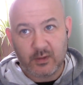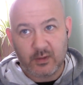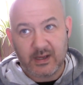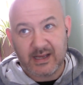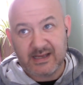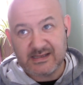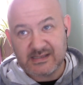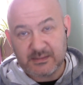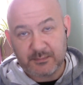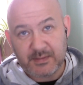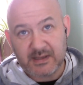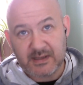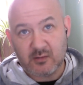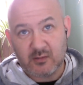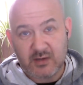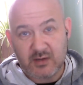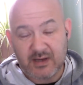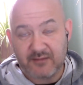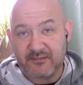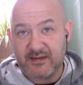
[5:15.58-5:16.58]
Is it bad
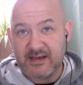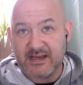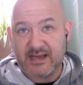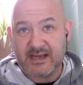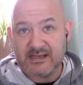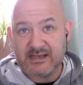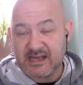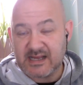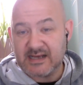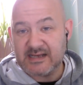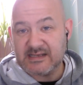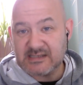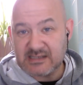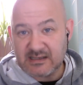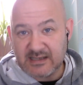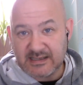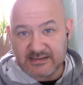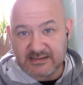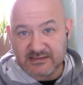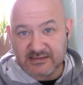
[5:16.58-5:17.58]
luck if he keeps getting
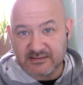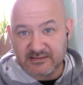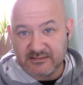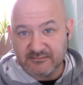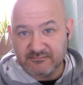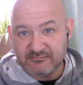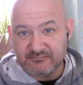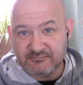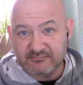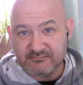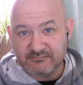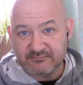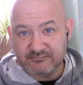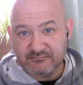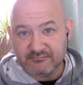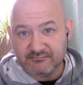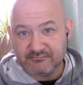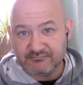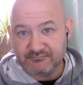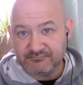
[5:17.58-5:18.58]
selected?
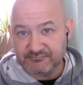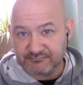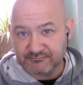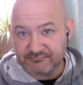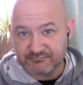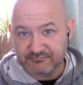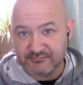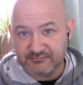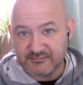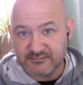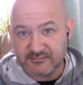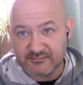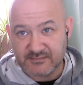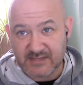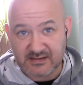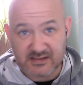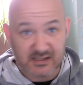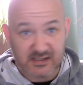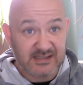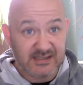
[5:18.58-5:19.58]

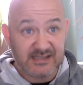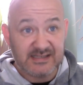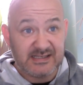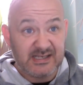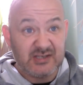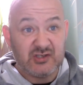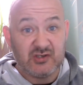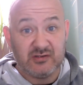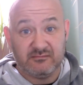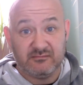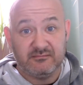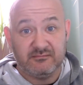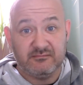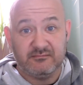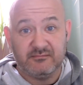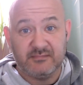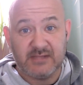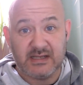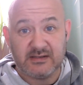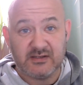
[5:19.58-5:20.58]
That's a decision.
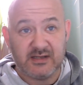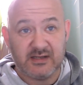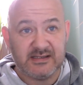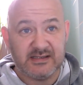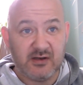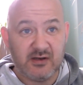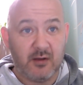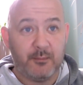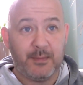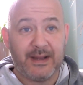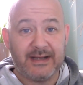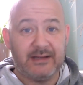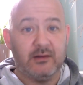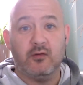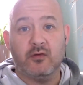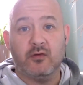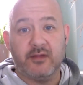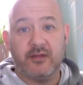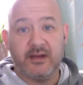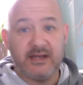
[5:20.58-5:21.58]
It's not bad
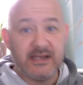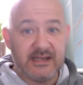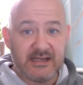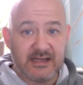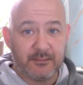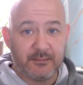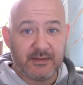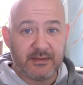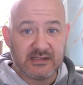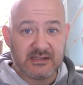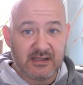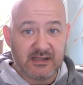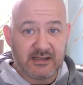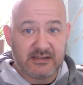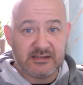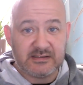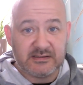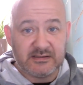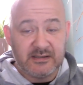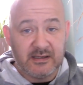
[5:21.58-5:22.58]
luck that he kept being
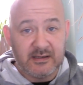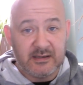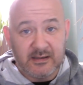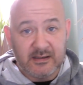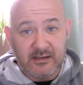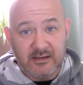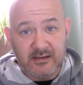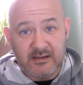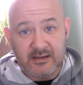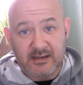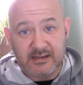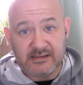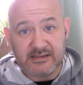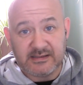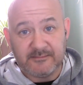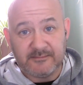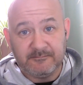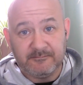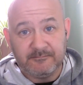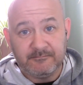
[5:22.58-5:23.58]
selected, is
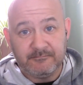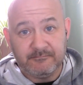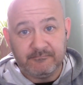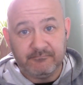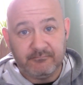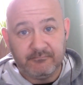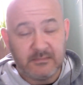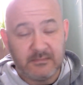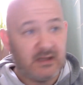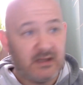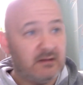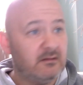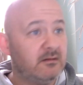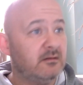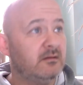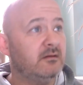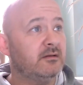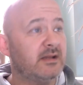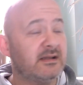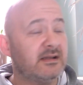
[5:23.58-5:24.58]
it?
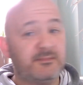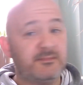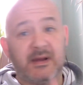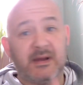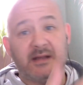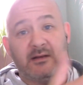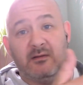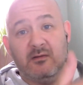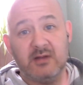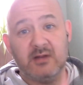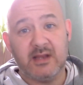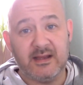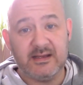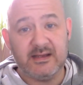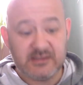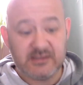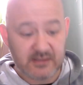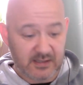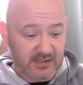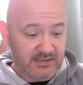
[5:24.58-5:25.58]
No, that's bad luck.
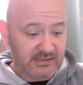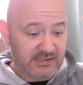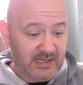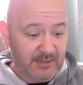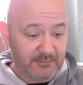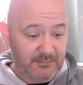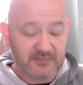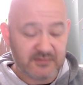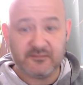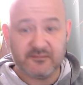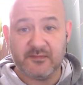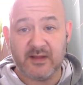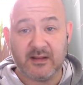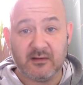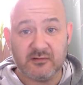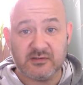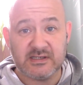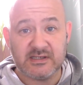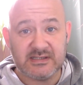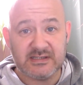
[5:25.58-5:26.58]
His name's fell
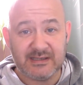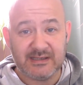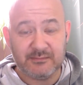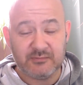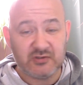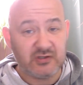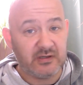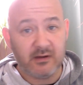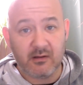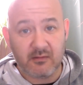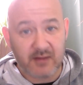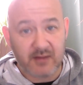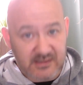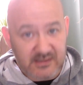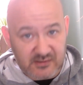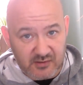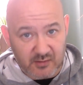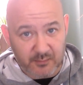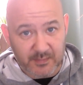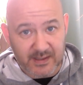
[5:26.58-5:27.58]
onto the team sheet. No,
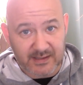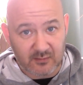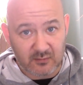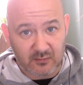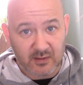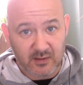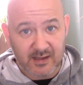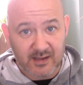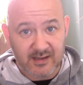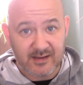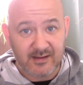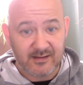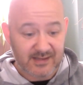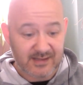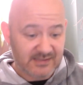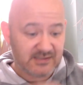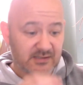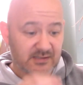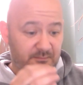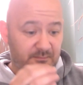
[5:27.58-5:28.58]
that's not bad luck.
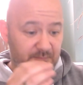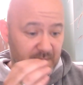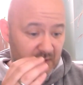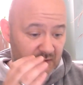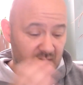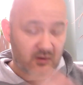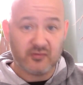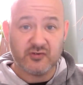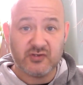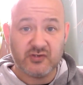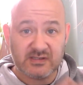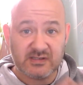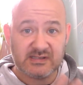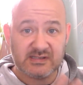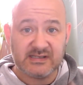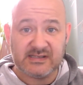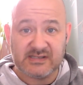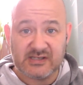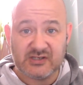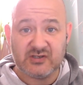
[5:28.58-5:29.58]
That's a conscious
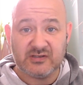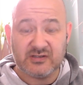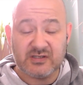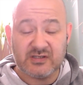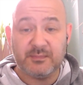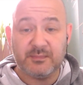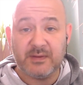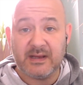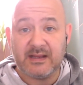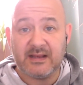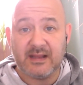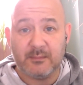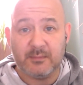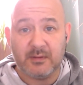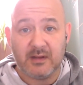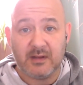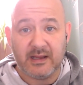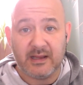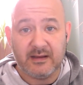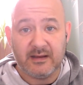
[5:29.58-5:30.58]
decision to pick that
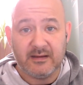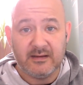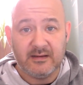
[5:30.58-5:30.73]
player.